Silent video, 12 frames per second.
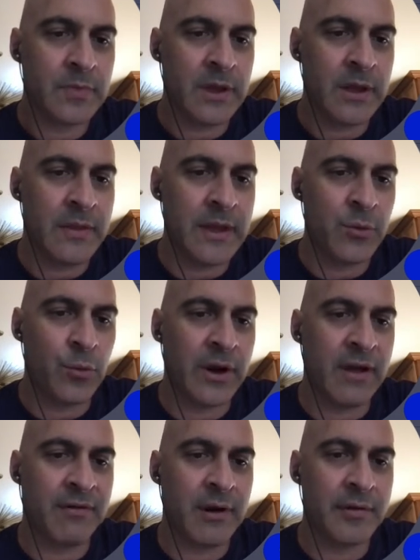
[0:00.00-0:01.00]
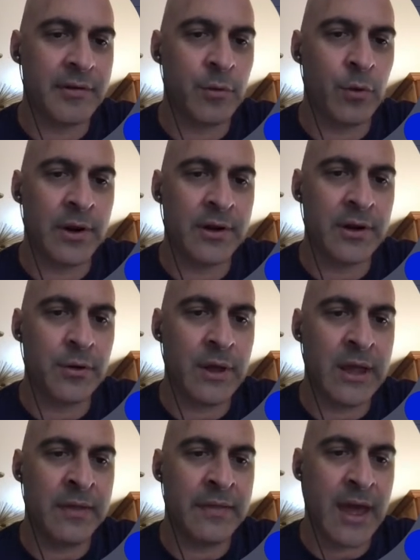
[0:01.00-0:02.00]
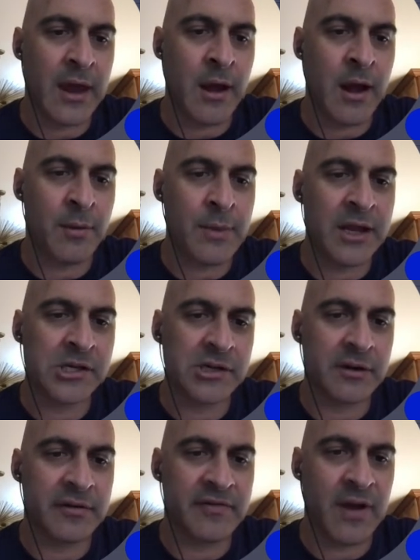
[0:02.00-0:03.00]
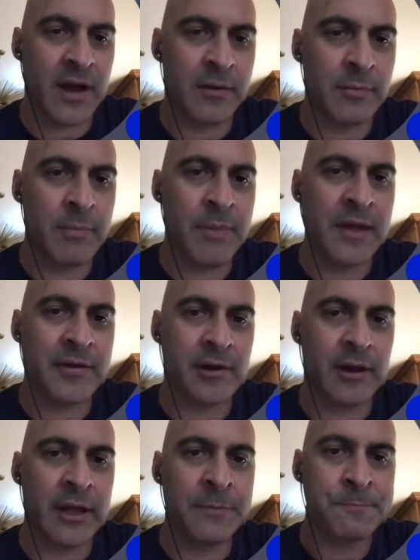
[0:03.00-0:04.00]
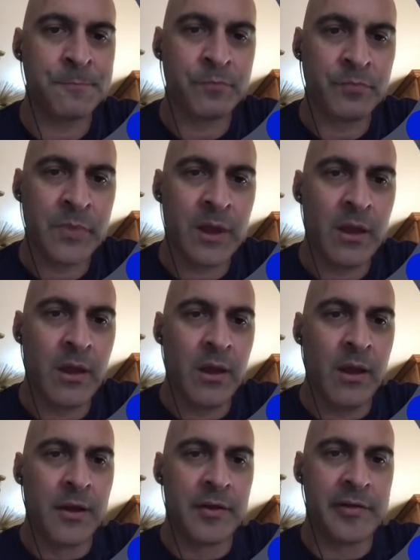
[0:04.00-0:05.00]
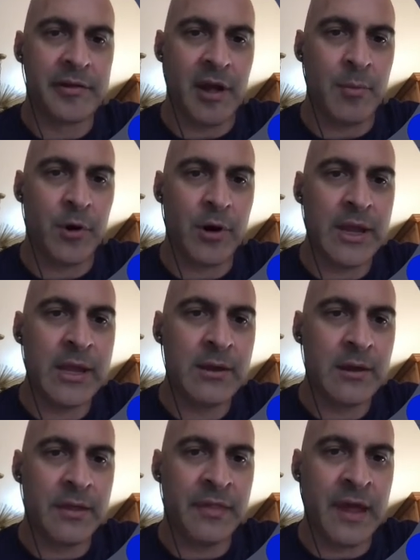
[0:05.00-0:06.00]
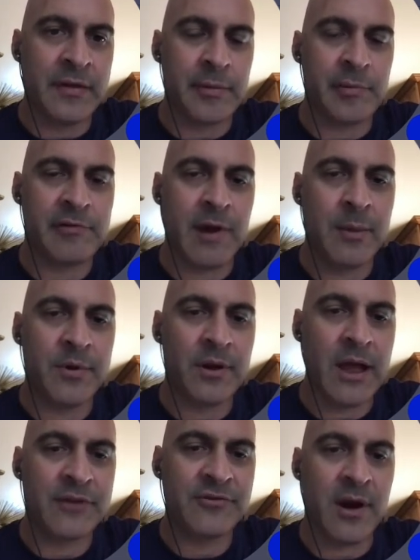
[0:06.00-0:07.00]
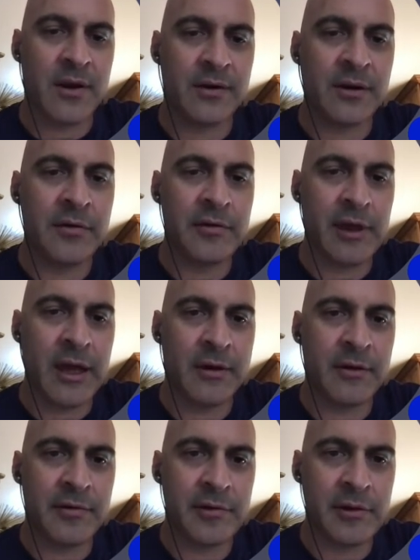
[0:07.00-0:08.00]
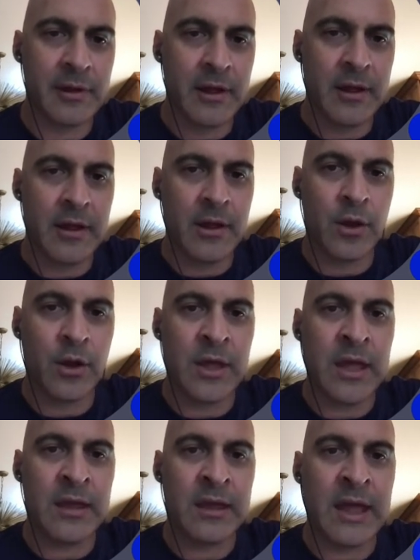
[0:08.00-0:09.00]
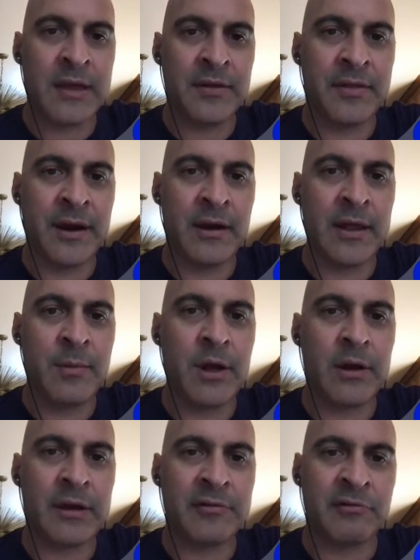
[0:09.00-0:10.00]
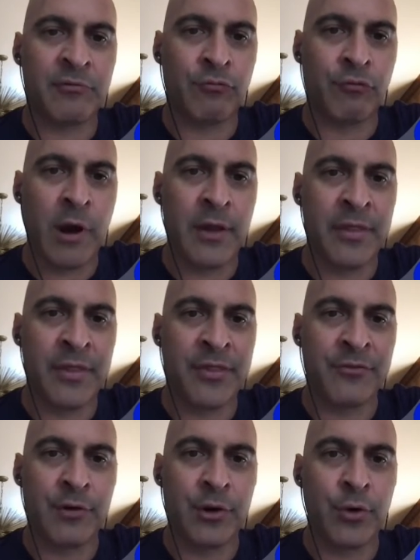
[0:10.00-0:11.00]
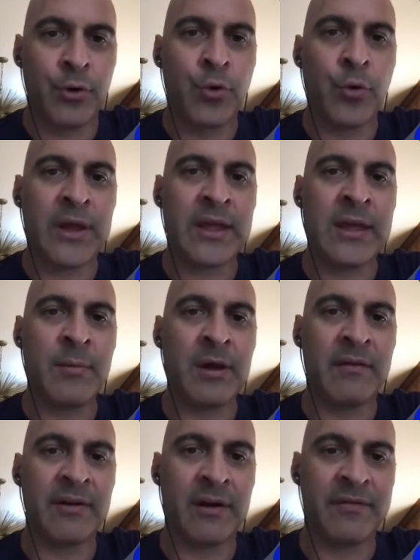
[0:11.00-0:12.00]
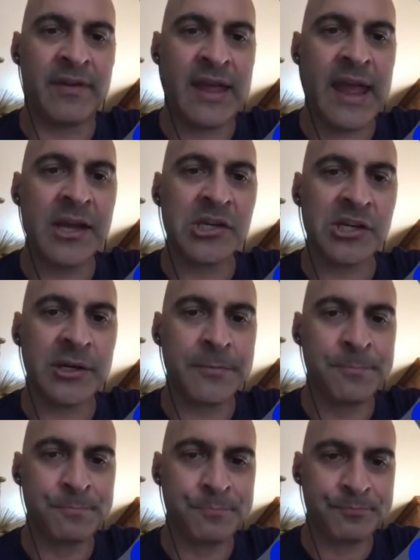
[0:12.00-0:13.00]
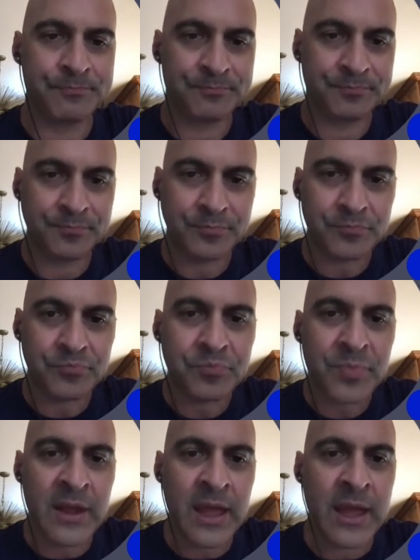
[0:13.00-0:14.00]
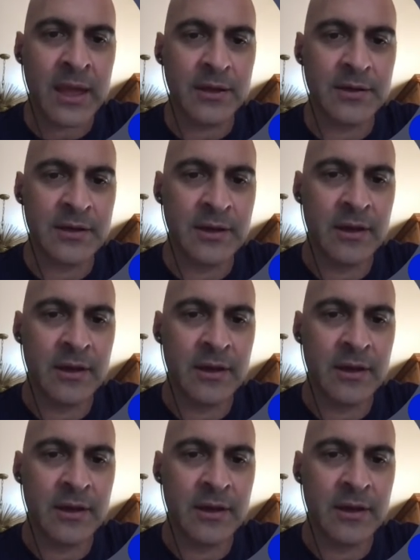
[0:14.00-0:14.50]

and then whatever else you want to do in that automation is fine. But basically, summary, they subscribe to electronic newsletters. Their email gets run through quick email verification, and